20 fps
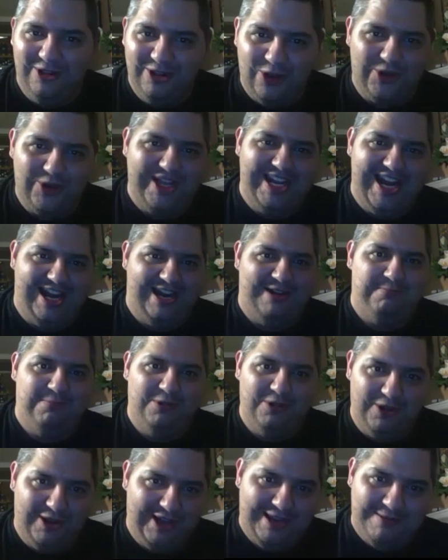looking at a
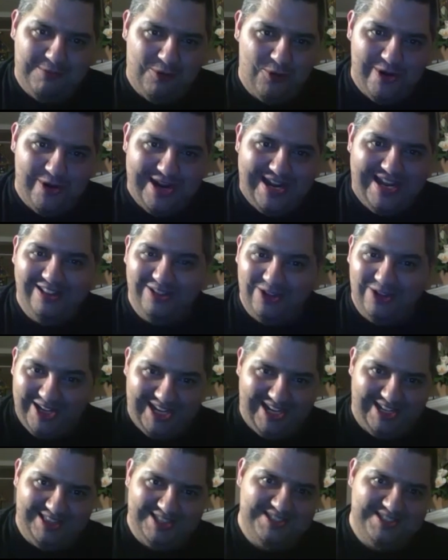Playboy,
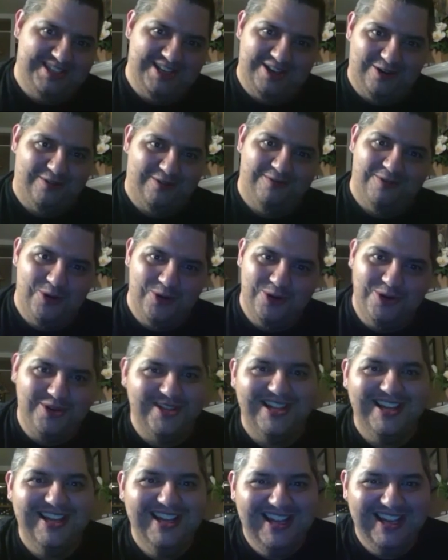looking at the centerfold.